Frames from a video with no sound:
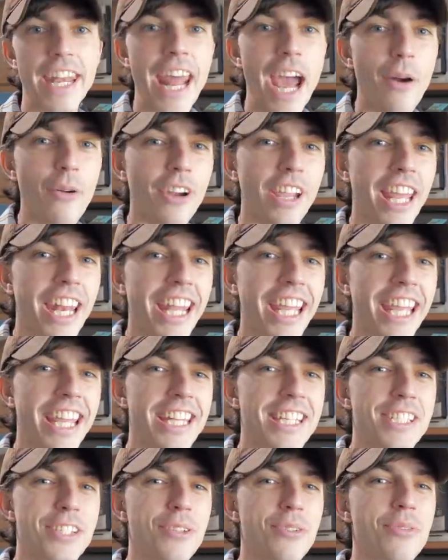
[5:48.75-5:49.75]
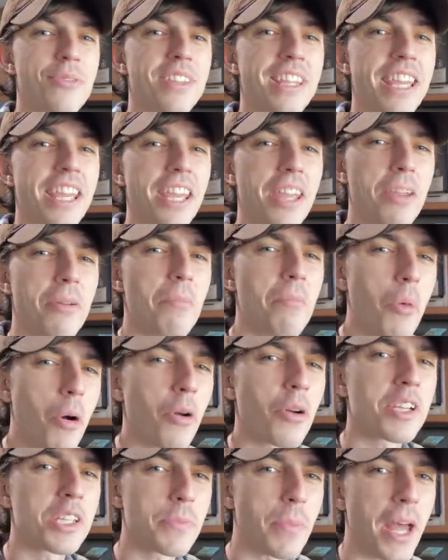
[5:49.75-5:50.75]
And now we're getting into the
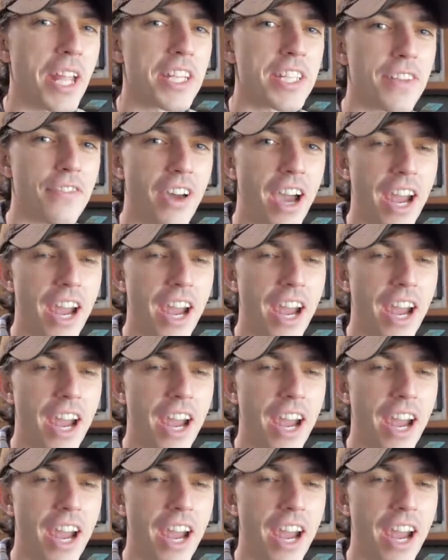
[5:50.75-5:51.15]
more expensive